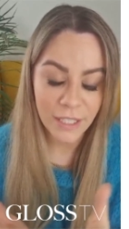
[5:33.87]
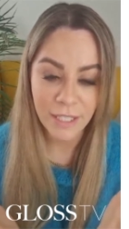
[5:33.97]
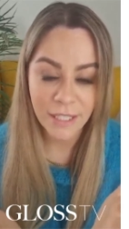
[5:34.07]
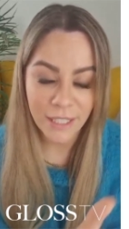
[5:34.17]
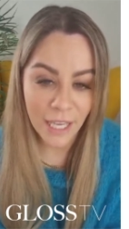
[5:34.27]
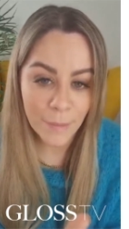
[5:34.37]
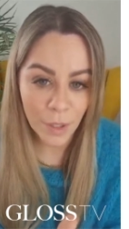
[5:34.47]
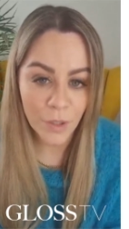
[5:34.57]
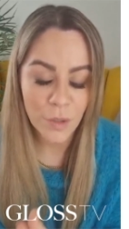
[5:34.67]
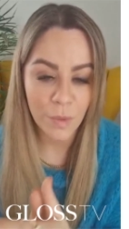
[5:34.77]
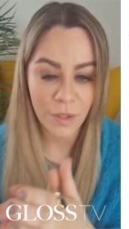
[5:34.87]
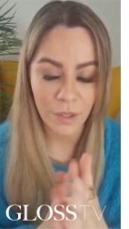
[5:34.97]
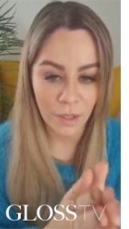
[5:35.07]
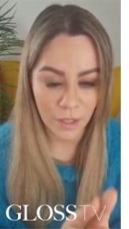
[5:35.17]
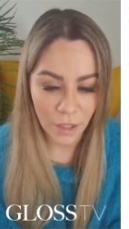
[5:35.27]
The same goes with your
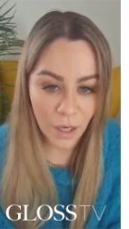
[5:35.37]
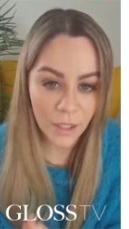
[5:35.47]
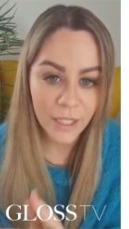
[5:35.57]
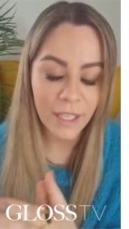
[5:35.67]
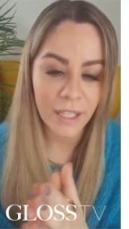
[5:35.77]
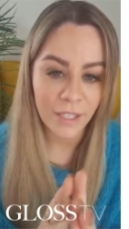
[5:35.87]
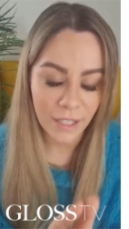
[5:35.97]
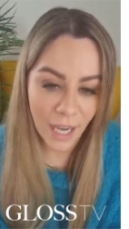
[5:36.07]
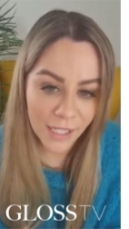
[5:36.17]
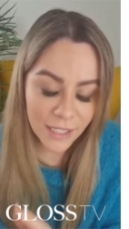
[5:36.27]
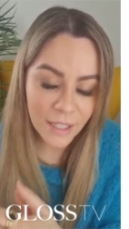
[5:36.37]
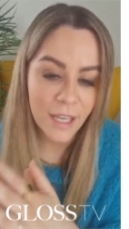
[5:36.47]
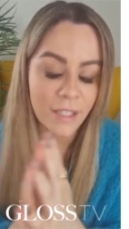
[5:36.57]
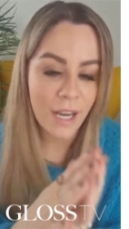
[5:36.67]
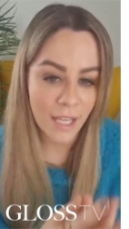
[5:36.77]
glycolic and your lactic
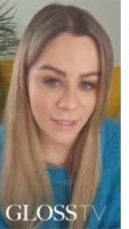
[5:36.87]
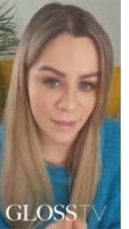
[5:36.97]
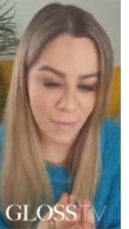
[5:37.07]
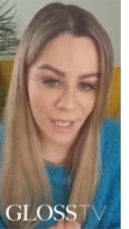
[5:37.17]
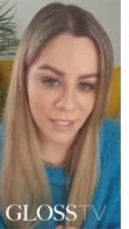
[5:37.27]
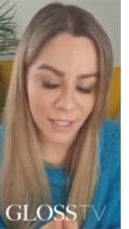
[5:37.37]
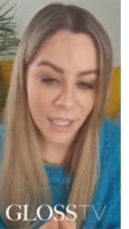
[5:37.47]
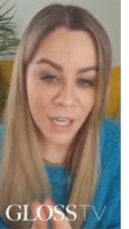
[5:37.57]
and your enzymatic.